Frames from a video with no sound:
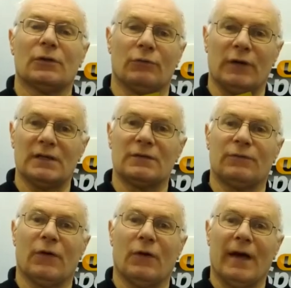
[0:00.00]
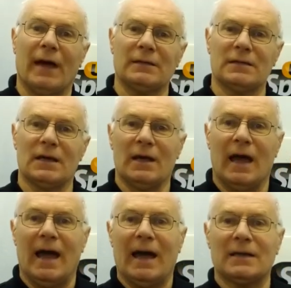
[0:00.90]
The reason for that
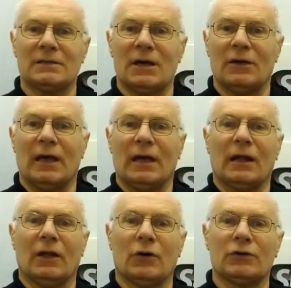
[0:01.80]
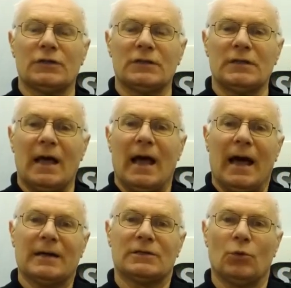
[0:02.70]
as it closes,
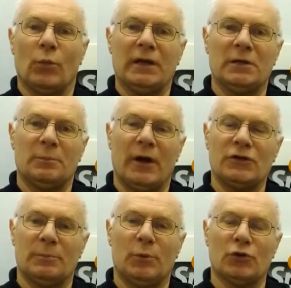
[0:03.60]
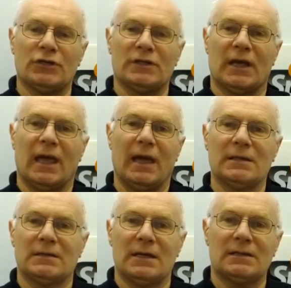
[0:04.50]
as the wind pressure pushes
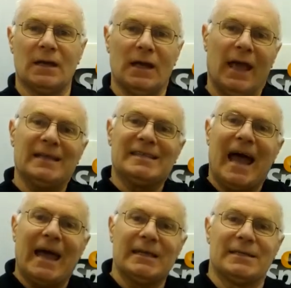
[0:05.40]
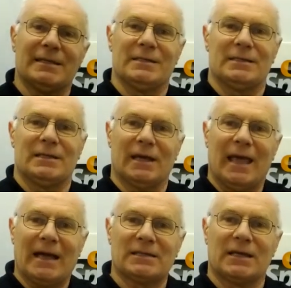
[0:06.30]
against it, it tightens the
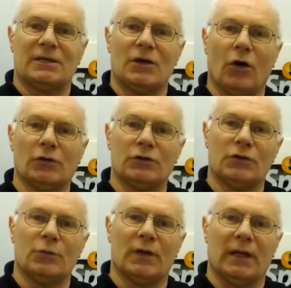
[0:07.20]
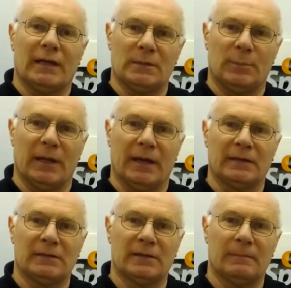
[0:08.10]
gasket onto the letter
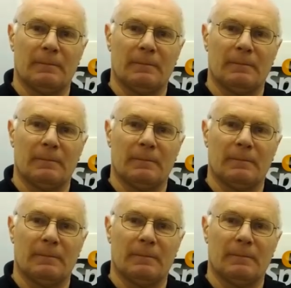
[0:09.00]
plate.